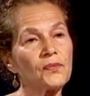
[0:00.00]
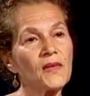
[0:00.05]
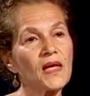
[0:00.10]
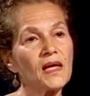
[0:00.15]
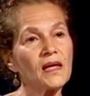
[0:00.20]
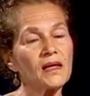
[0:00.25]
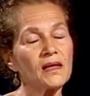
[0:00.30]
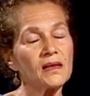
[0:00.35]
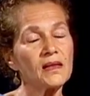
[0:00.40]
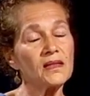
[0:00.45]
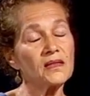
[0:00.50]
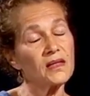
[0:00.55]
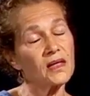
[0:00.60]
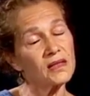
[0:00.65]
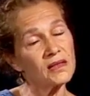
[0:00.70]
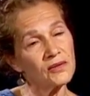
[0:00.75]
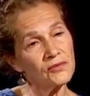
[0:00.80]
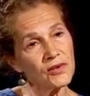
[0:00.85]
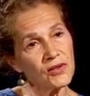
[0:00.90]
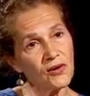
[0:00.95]
And he's
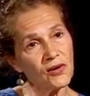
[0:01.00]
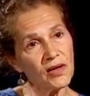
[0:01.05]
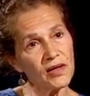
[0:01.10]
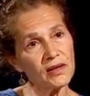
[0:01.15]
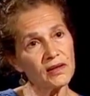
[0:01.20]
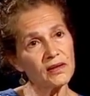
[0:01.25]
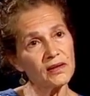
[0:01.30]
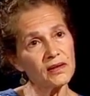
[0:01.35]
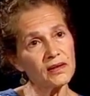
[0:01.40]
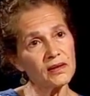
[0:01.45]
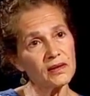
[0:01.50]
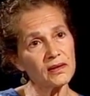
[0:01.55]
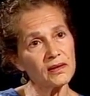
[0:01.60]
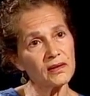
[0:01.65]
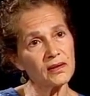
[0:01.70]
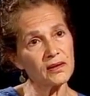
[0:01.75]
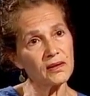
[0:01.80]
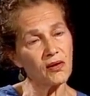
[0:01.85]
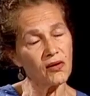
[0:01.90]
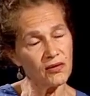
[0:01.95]
highly regarded
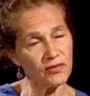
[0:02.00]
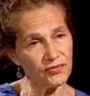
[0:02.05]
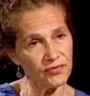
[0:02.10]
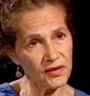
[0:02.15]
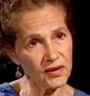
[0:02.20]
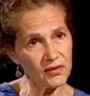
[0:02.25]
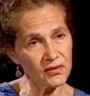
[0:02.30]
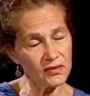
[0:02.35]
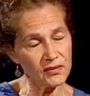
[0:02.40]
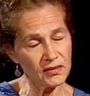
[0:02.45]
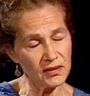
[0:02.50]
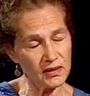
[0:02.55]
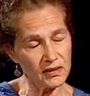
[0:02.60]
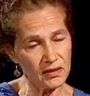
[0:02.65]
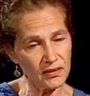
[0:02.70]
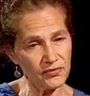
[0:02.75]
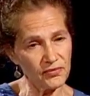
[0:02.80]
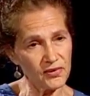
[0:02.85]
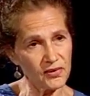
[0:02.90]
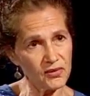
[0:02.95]
in our field, in
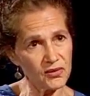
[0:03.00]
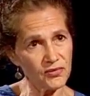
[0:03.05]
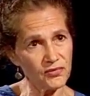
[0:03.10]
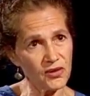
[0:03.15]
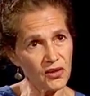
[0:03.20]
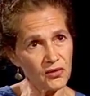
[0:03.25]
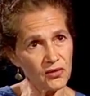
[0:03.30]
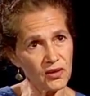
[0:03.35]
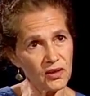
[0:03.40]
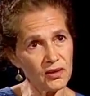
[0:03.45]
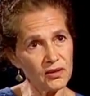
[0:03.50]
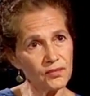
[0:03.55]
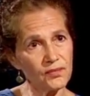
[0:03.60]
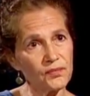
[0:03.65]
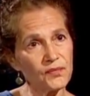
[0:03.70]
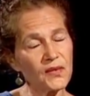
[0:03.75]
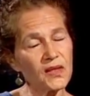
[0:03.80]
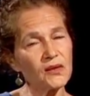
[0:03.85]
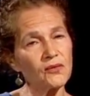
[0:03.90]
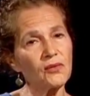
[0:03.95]
the field of yoga.
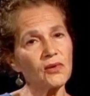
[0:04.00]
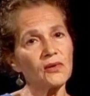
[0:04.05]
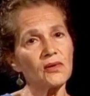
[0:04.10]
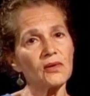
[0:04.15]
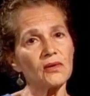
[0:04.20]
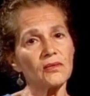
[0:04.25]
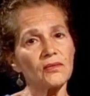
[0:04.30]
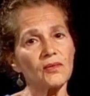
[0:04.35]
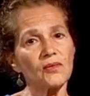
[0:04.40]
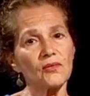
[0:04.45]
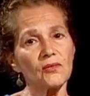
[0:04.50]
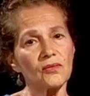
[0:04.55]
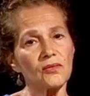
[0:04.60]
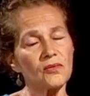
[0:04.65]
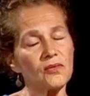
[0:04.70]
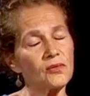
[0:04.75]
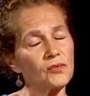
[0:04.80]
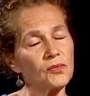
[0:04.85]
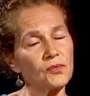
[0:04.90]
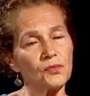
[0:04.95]
He wrote a
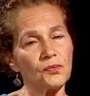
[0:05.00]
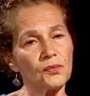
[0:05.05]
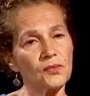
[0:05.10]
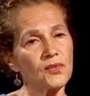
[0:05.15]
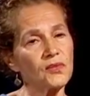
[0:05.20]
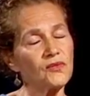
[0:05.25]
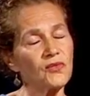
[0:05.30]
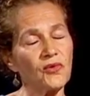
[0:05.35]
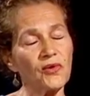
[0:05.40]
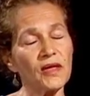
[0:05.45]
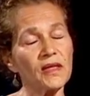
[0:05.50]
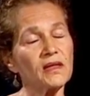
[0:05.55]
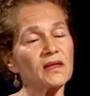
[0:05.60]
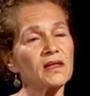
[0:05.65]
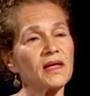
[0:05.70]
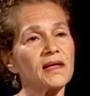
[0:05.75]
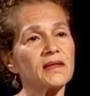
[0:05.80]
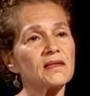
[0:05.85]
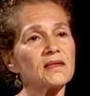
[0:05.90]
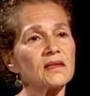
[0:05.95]
great
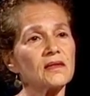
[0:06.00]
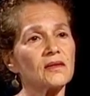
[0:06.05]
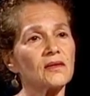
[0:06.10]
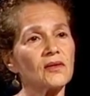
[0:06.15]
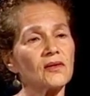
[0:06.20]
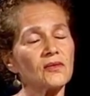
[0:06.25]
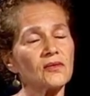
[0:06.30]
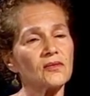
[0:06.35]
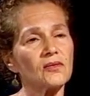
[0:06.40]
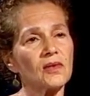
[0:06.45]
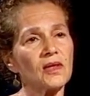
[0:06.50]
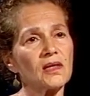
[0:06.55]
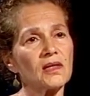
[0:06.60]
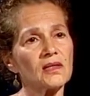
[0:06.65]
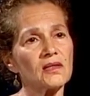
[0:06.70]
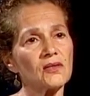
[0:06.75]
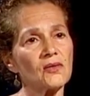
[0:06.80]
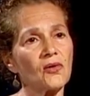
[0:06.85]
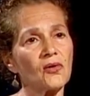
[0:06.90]
classic known as